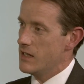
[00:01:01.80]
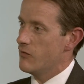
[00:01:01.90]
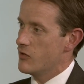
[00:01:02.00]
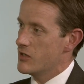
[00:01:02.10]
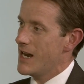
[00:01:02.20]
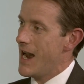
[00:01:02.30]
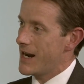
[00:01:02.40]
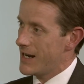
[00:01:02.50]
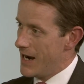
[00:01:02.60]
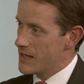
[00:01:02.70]
different
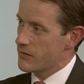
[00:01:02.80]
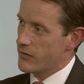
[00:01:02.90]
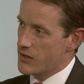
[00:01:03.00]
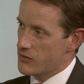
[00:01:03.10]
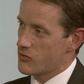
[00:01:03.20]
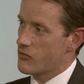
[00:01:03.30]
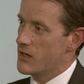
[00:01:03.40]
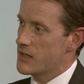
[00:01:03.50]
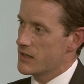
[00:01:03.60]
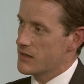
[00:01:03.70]
tack as the financial
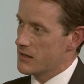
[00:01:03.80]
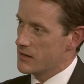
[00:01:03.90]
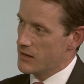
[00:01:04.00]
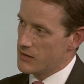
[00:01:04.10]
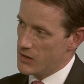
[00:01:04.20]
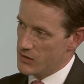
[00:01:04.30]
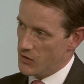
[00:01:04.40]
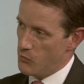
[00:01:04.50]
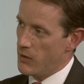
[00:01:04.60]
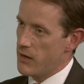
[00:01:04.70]
crisis has
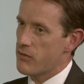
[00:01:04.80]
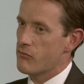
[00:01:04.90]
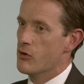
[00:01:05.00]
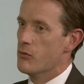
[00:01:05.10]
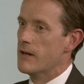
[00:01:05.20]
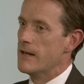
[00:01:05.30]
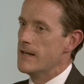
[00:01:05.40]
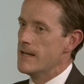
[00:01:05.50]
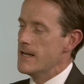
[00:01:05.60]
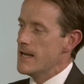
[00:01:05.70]
kind of bled through.
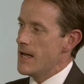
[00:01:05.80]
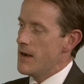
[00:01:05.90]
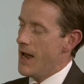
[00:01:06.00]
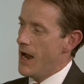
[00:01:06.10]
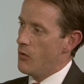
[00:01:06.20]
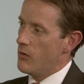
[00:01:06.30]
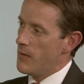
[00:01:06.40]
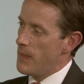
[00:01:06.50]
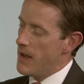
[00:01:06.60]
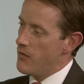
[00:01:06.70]
Now,
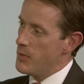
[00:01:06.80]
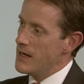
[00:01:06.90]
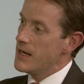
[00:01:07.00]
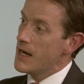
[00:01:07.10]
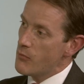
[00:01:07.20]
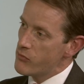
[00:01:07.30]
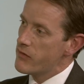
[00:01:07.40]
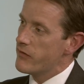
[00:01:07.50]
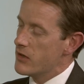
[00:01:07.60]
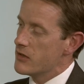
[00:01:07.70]
there have been a number
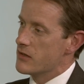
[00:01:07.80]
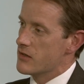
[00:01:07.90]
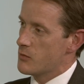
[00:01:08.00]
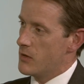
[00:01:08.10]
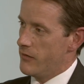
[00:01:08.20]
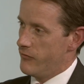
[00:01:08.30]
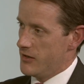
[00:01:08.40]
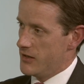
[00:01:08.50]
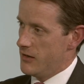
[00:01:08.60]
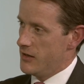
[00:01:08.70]
of versions to
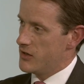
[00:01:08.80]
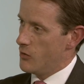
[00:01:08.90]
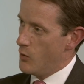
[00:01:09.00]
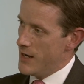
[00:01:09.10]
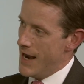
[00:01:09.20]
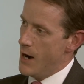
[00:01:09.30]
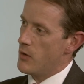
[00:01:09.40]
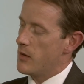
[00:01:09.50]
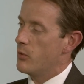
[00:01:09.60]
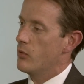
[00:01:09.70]
IFRS 9, so we're now
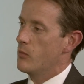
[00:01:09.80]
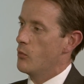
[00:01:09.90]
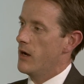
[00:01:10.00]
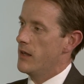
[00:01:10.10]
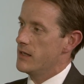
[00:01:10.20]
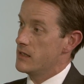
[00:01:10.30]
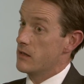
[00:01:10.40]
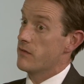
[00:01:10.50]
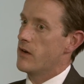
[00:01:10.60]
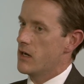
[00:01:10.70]
at the point where this is
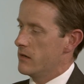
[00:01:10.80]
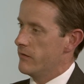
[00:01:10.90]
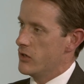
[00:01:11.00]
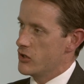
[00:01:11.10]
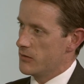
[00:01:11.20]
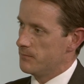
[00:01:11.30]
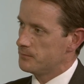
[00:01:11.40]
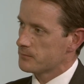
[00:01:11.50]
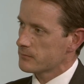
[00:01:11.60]
the final version.